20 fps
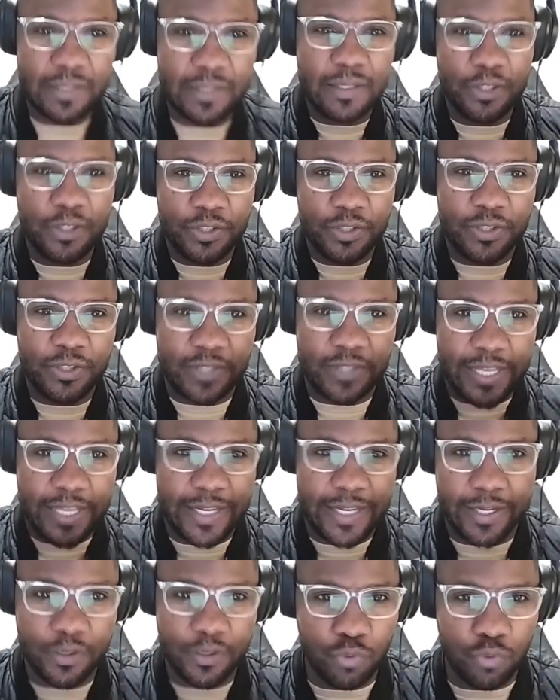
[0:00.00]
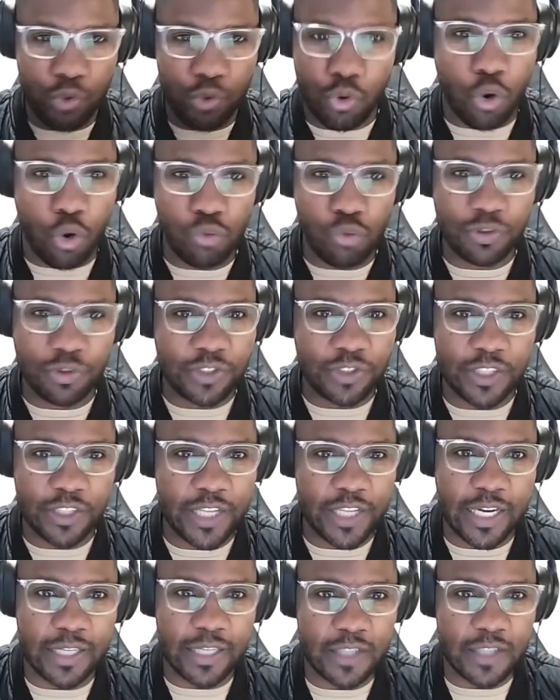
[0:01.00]
sting. You can't see
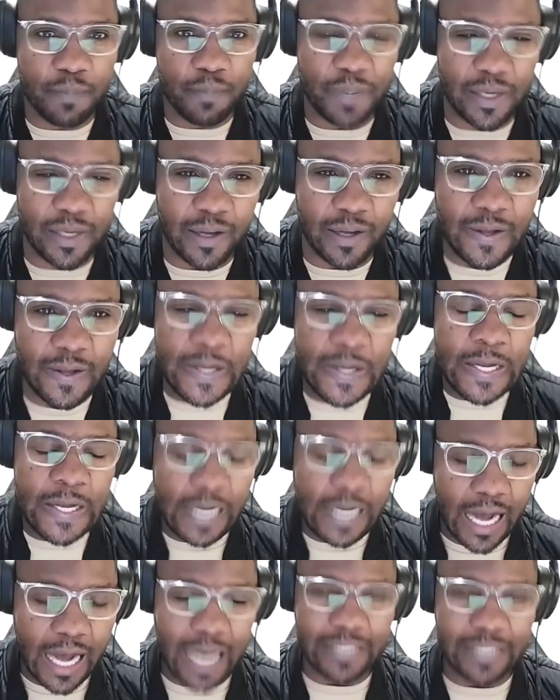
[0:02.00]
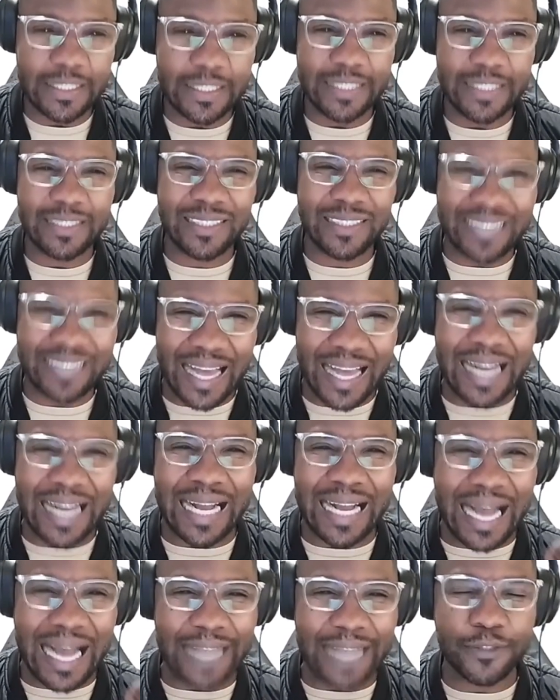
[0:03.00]
the caterpillar, and they stung
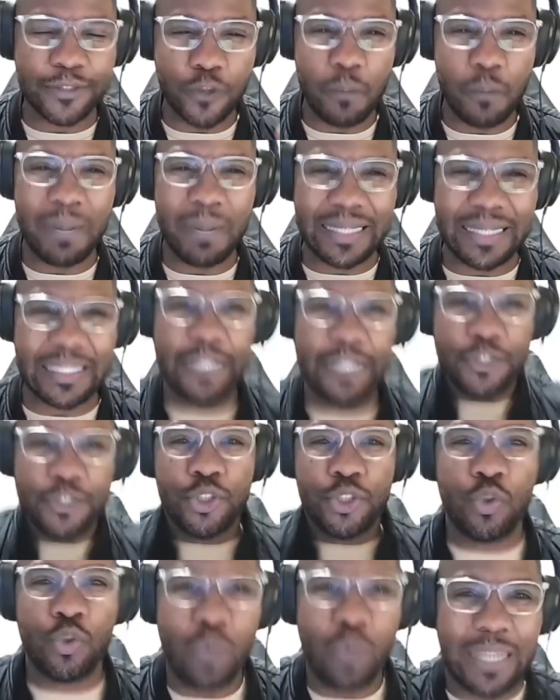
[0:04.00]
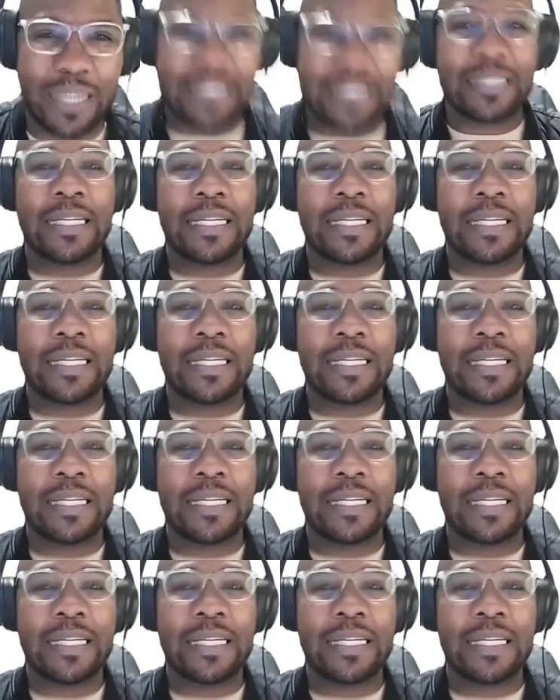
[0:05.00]
her so much, and she was.